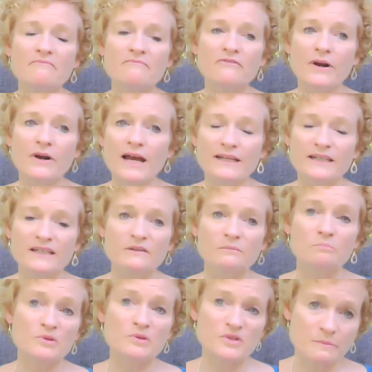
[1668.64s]
variety
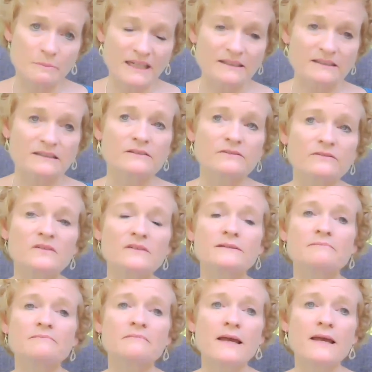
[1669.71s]
of perspectives,
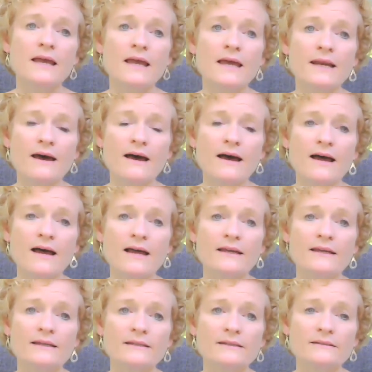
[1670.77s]
and
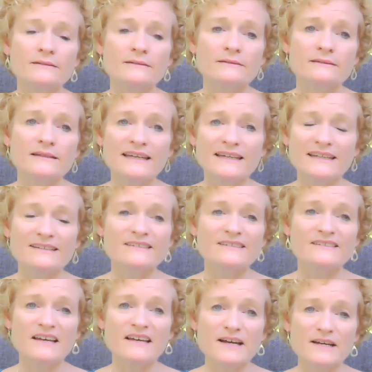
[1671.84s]
it's
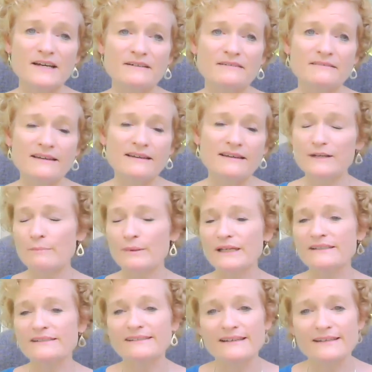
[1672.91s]
kind of
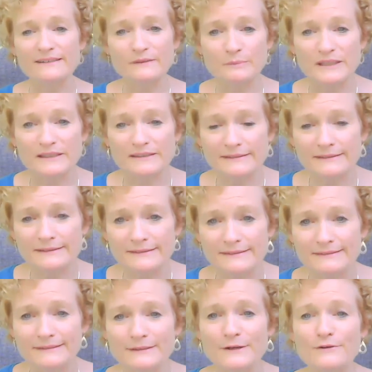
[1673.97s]
bite-sized pieces.
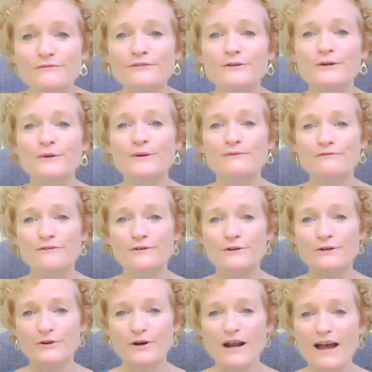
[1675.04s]
You know, if you're going for
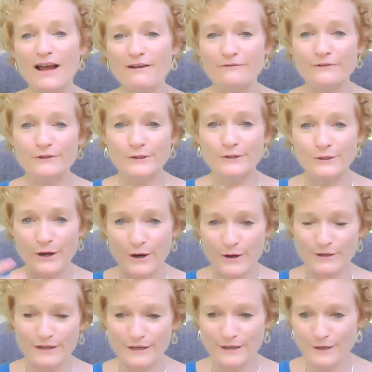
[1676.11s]
a drive or you're
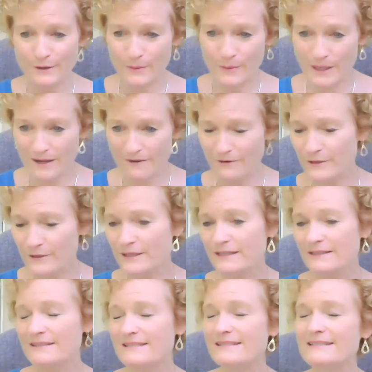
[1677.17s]
gardening or whatever, you can
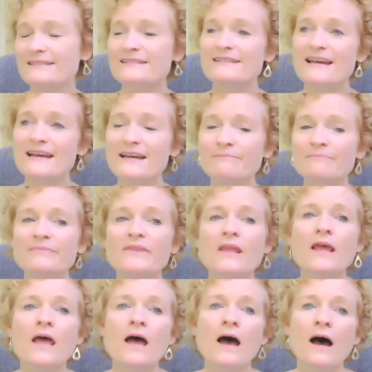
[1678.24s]
listen to
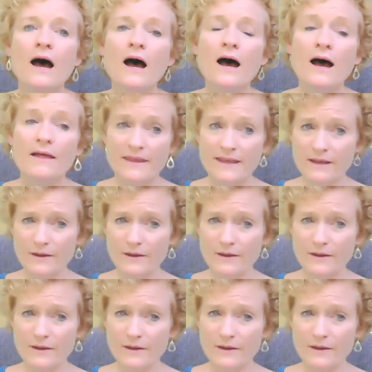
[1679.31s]
that. They